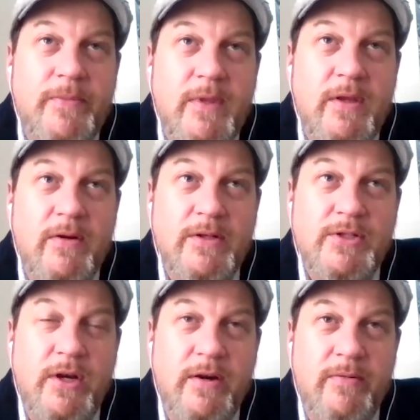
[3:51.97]
you know
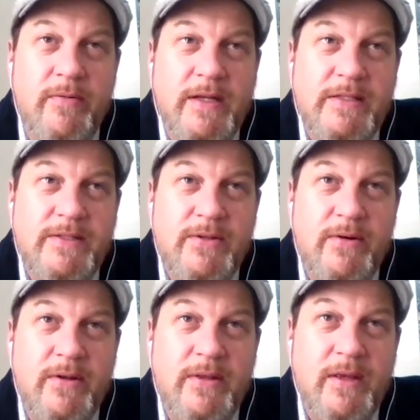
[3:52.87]
charter rights
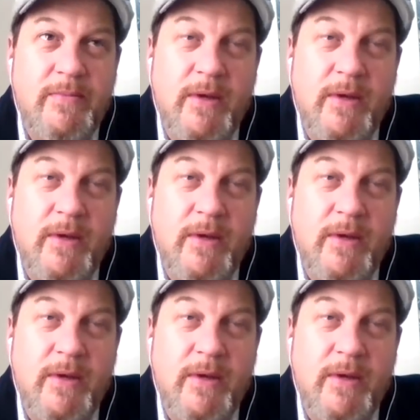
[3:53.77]
sort of thing.